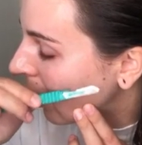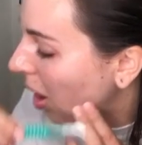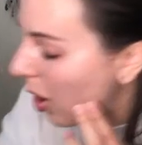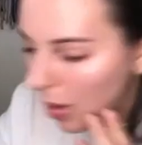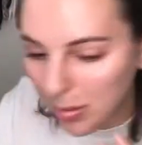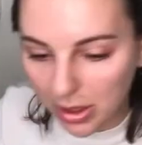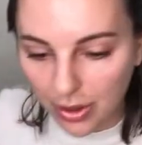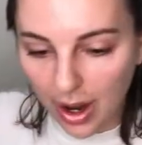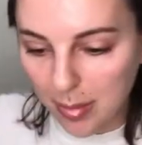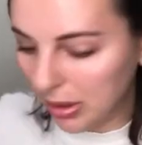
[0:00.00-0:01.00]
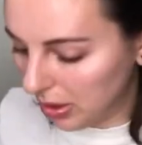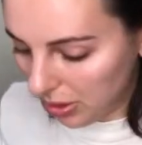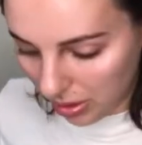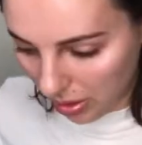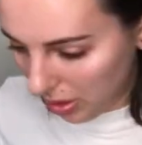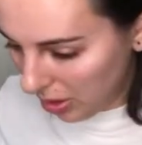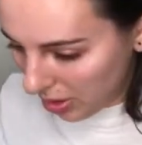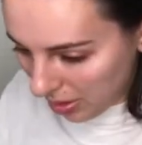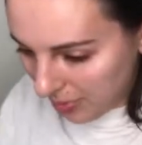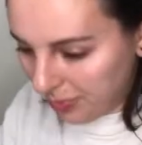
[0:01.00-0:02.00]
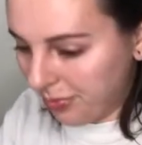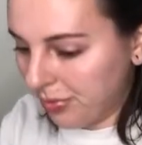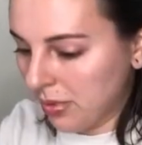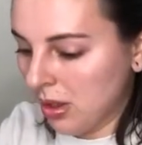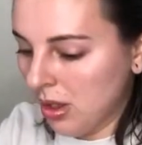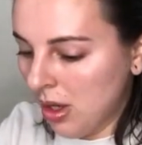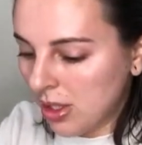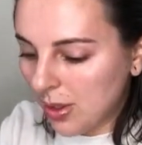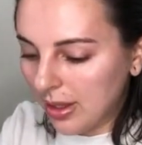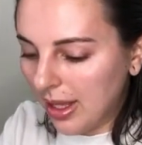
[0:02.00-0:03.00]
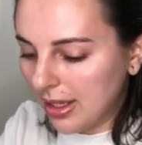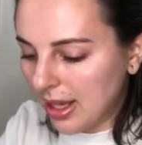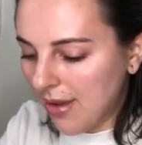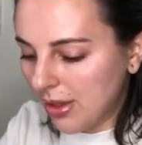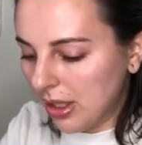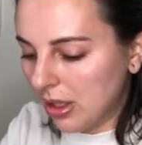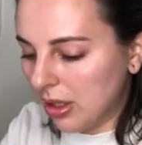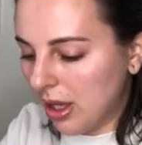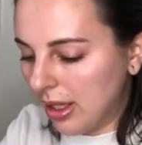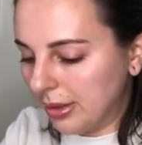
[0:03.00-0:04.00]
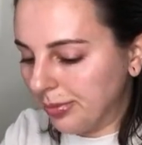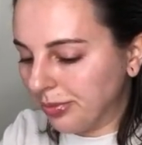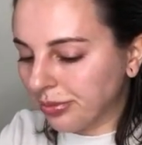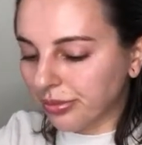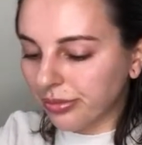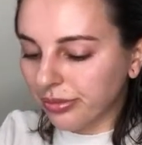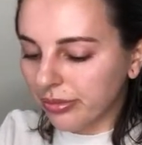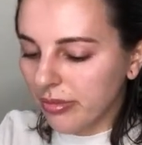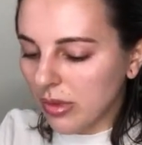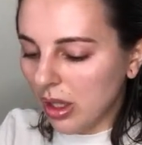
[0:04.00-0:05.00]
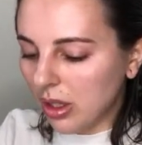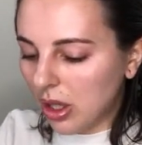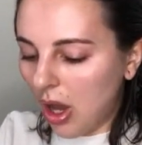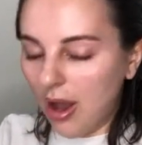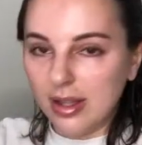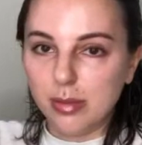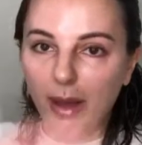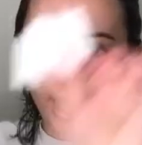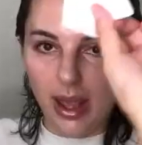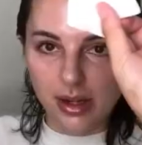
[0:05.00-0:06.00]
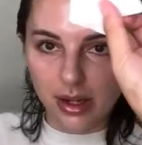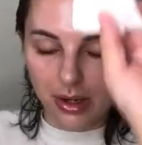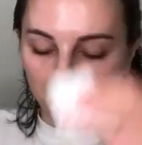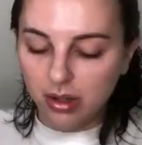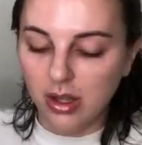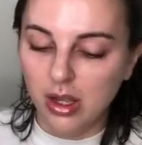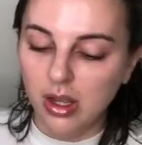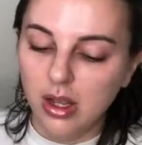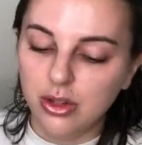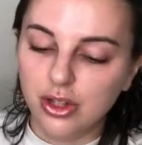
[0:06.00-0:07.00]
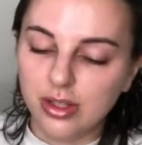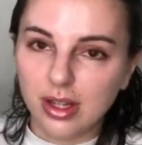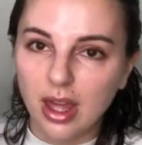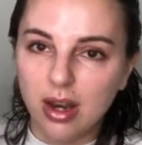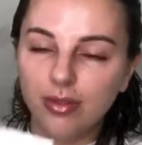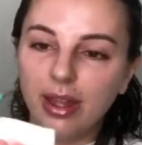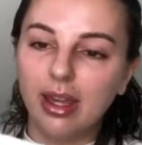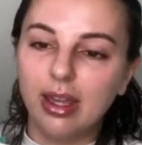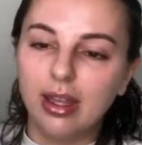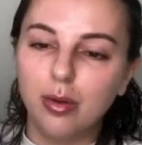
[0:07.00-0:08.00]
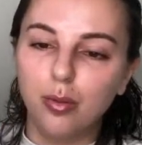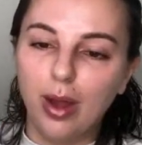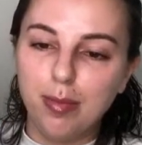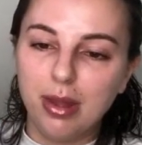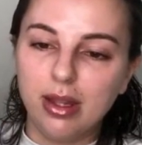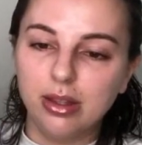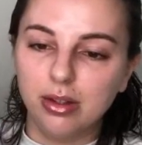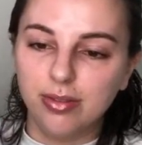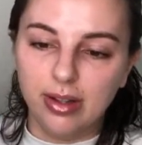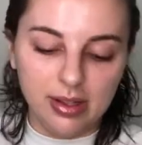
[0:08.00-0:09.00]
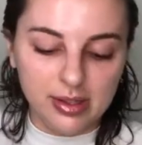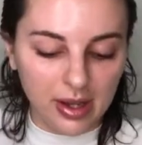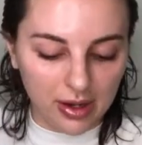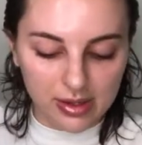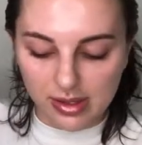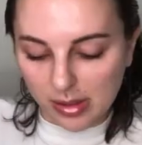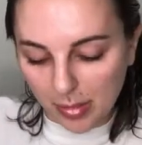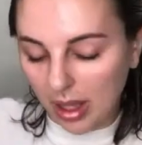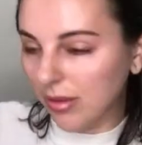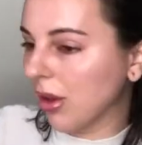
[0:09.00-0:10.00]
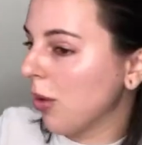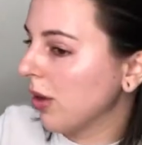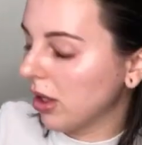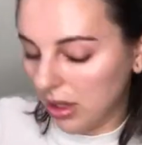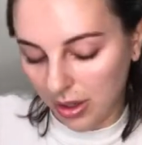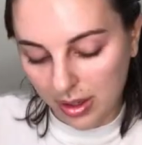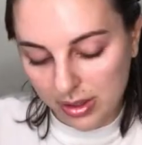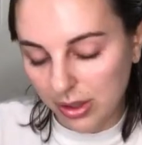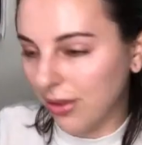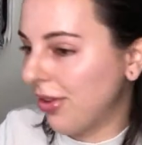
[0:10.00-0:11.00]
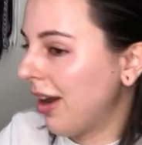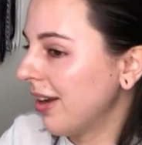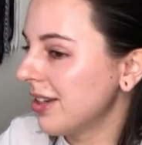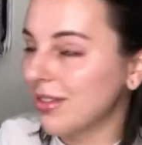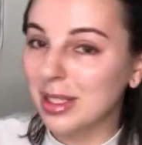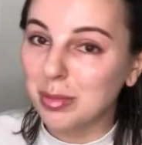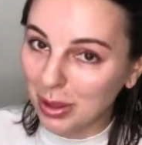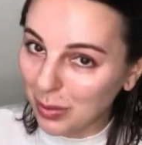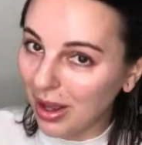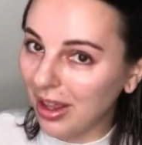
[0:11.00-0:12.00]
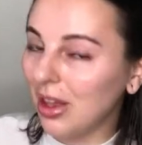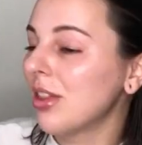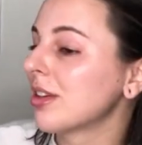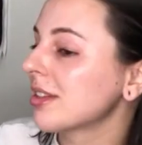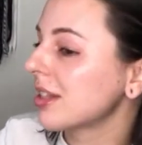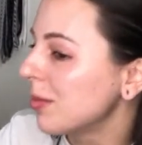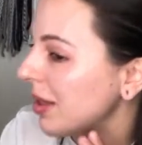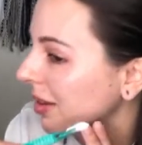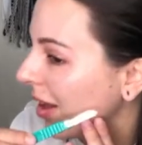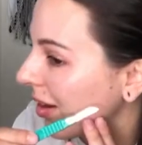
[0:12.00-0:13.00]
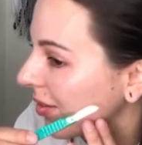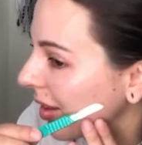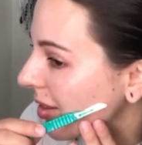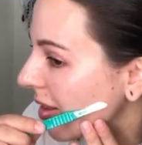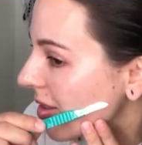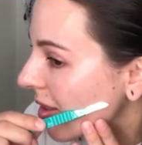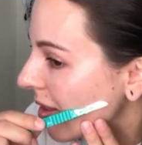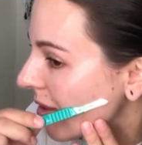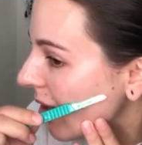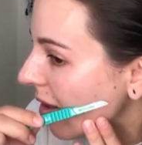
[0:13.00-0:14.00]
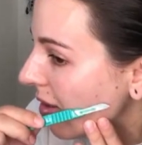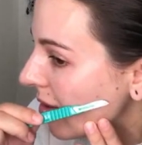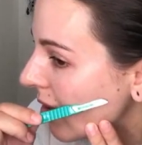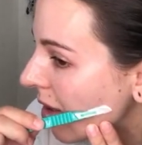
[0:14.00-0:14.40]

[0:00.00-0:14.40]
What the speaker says: Oh, I'm gonna grab a little, so I like to have a little gauze pad here just to kind of like wipe any little vellus hairs as I'm kind of going here, because you'll find if it's been a while, there's gonna be a lot of like dead skin cells